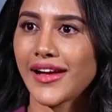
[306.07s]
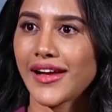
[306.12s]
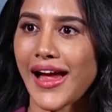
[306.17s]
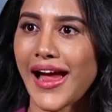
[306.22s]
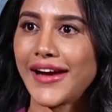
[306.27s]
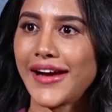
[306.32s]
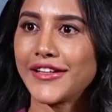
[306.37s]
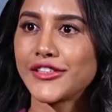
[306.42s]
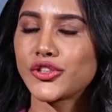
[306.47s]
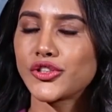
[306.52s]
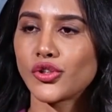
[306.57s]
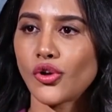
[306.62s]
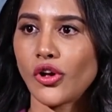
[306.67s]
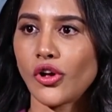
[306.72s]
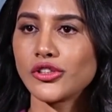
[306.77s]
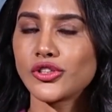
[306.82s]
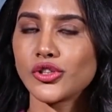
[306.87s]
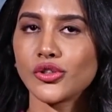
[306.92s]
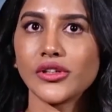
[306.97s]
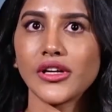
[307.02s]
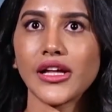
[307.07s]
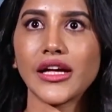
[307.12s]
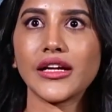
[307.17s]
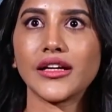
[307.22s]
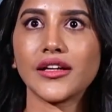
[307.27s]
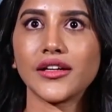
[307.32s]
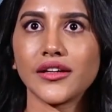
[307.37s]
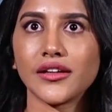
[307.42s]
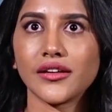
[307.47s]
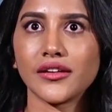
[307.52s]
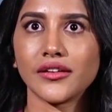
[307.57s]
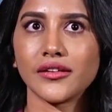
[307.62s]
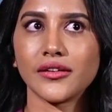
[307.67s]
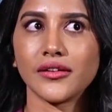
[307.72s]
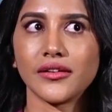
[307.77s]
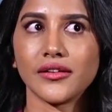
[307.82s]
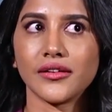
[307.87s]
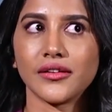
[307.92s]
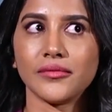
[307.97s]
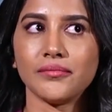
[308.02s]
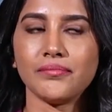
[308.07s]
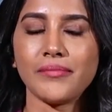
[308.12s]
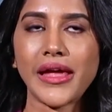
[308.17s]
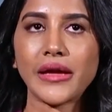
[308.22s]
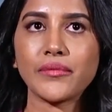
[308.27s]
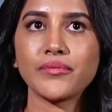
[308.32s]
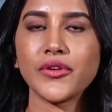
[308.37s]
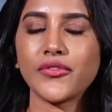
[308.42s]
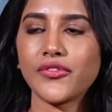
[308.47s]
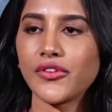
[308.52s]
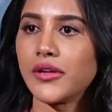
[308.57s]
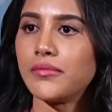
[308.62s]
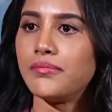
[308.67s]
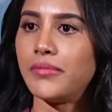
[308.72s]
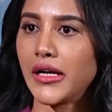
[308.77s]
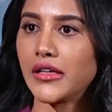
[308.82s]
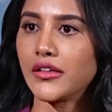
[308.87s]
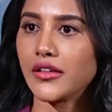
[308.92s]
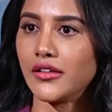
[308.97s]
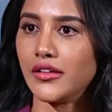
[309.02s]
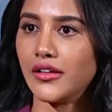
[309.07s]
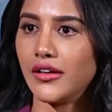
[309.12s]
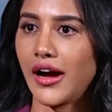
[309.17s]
And it should also like make me feel better.